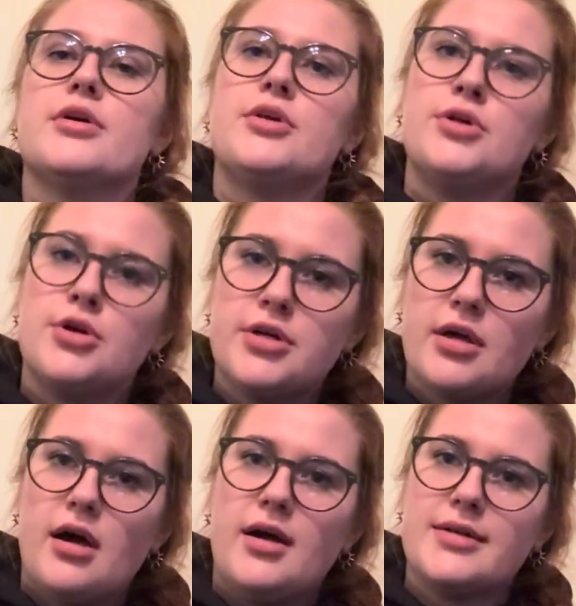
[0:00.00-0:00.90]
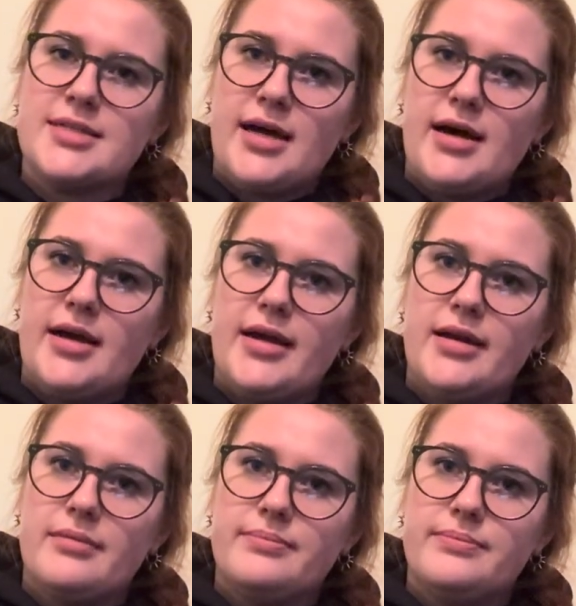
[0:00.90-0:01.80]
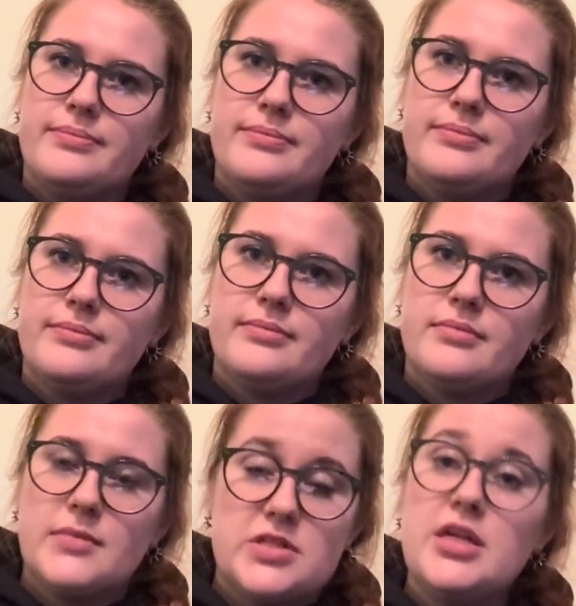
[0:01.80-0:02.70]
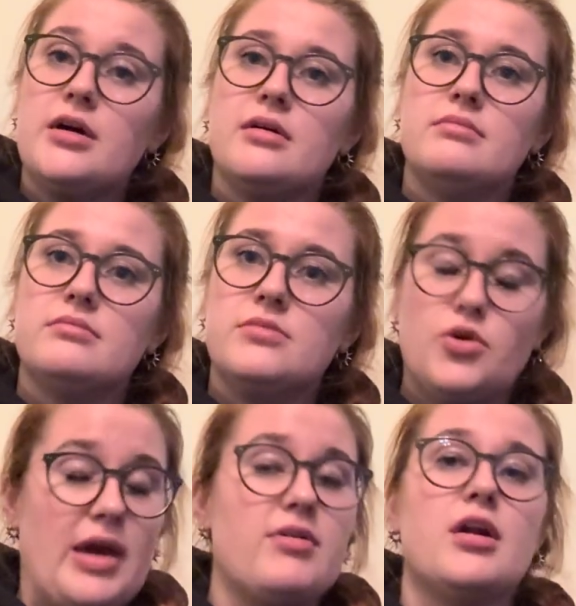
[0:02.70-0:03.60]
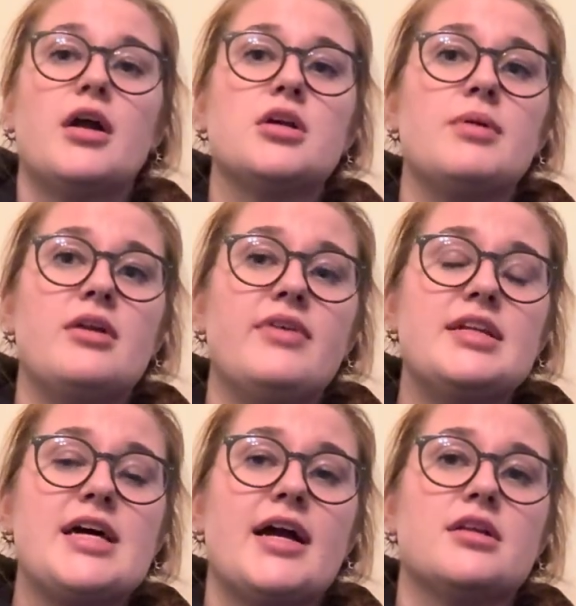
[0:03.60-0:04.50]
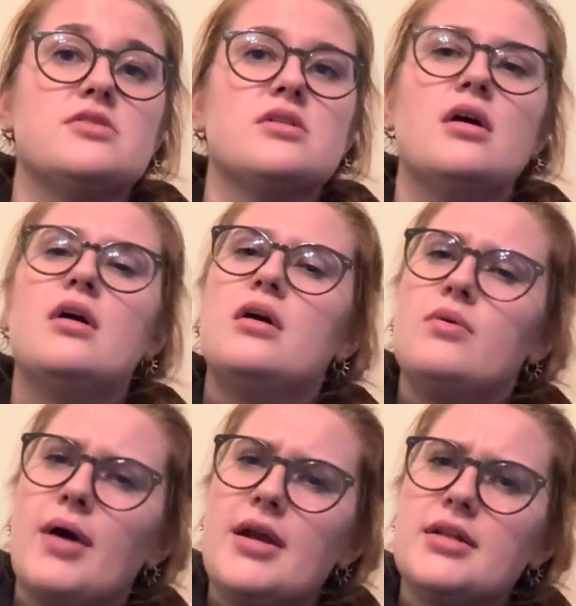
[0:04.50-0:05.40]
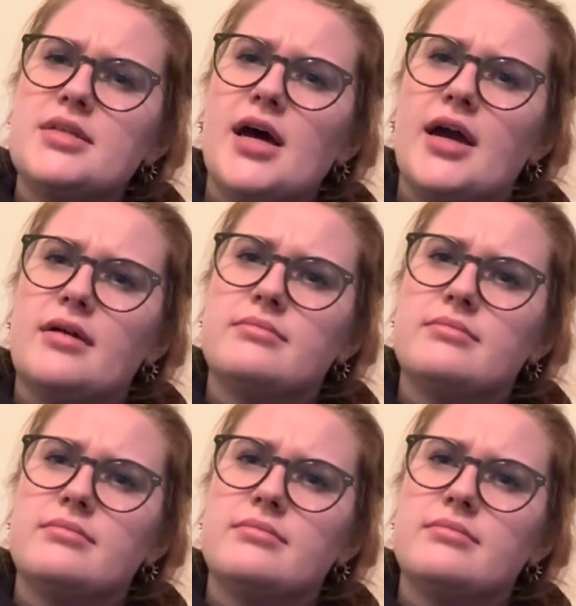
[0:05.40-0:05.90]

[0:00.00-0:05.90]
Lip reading: your dog died. Still, you gave it a non-competitive antagonist. Why did it die?